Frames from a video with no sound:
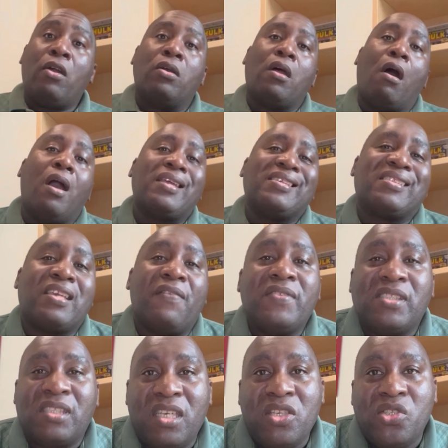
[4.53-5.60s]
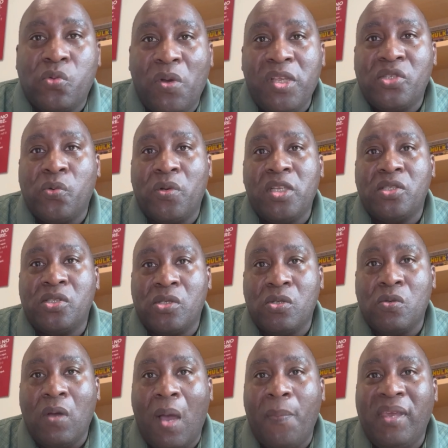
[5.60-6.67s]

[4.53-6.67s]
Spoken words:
on August 17, 2022,